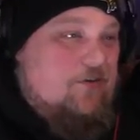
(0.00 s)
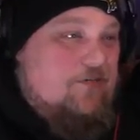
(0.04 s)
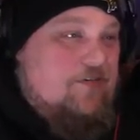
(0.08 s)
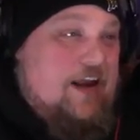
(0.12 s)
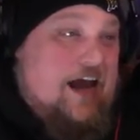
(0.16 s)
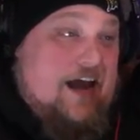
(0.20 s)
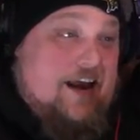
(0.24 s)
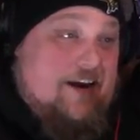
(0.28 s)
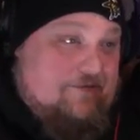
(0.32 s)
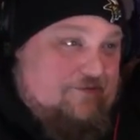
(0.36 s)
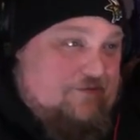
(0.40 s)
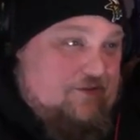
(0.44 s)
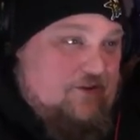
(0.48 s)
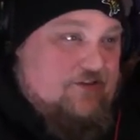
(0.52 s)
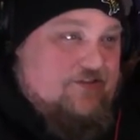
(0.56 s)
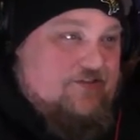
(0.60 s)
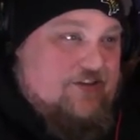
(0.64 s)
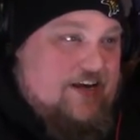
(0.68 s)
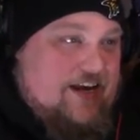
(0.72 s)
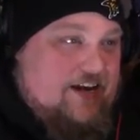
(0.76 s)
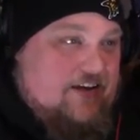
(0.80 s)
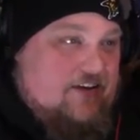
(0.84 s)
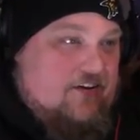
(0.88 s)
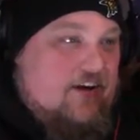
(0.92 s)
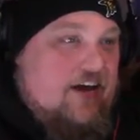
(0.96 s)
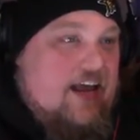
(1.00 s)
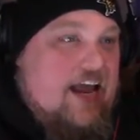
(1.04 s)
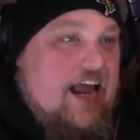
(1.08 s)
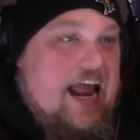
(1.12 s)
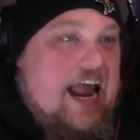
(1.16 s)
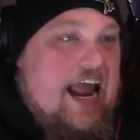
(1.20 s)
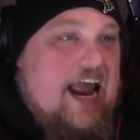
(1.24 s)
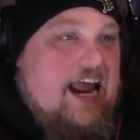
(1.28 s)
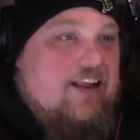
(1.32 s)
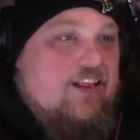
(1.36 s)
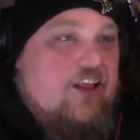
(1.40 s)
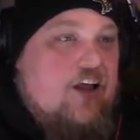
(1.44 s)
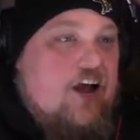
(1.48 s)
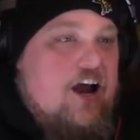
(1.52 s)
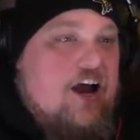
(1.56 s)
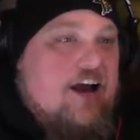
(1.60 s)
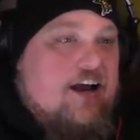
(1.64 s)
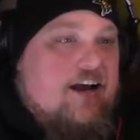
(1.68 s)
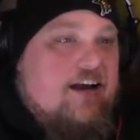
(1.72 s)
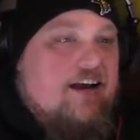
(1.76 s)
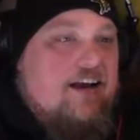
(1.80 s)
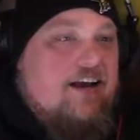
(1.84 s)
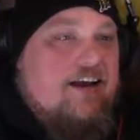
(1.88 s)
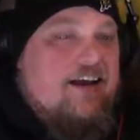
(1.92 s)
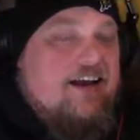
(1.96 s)
not full cycle. Hey,
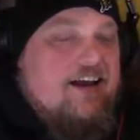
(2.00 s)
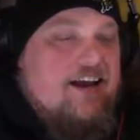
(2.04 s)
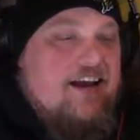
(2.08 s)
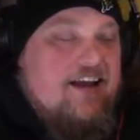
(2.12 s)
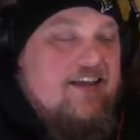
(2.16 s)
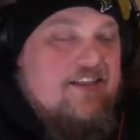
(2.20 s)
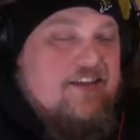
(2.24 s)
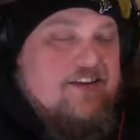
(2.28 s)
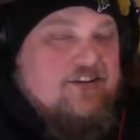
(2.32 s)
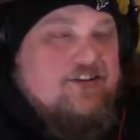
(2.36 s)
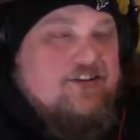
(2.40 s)
look! This